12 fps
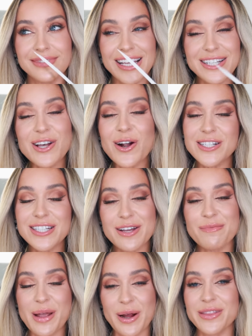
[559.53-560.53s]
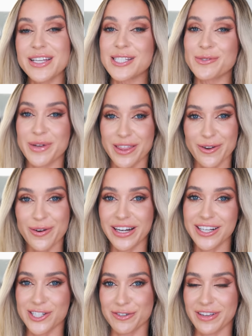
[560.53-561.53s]
It's hard to compare this with
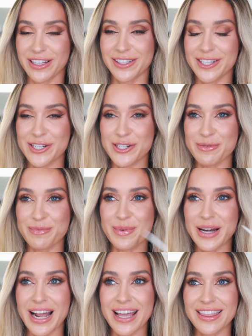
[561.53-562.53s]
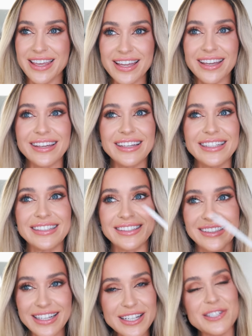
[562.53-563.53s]
Greenwich Village, but I think
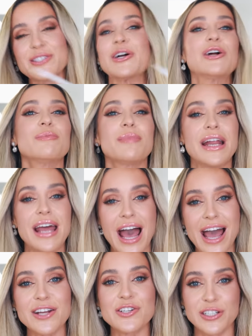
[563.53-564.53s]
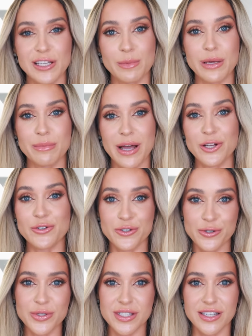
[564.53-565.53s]
Elixir might actually be my
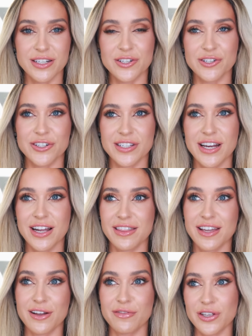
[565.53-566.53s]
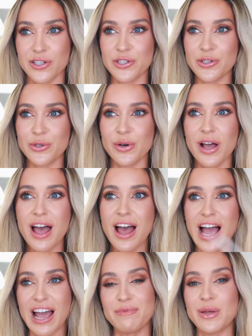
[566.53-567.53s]
true signature scent. I think of the two,
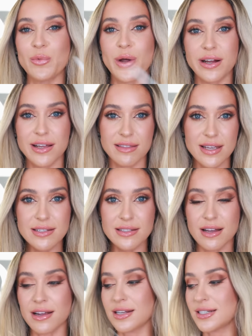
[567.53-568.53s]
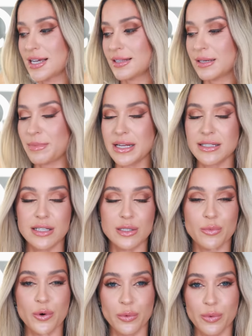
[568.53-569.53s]
I've been wearing this on a daily
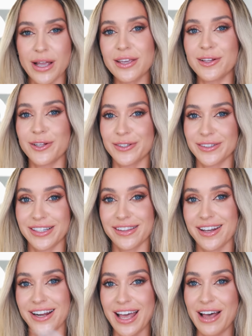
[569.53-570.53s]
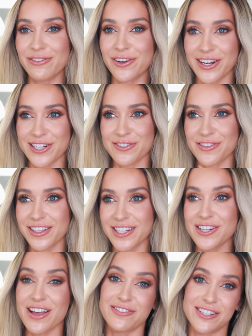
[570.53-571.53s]
basis more regularly than I have Greenwich
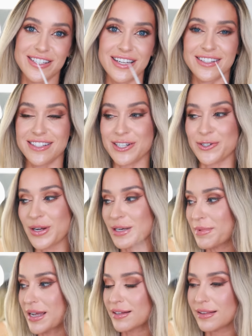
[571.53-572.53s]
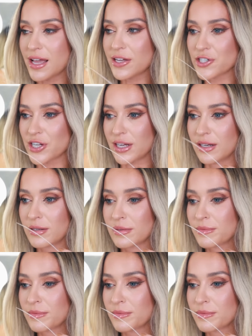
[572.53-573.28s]
Village ever since it joined my collection.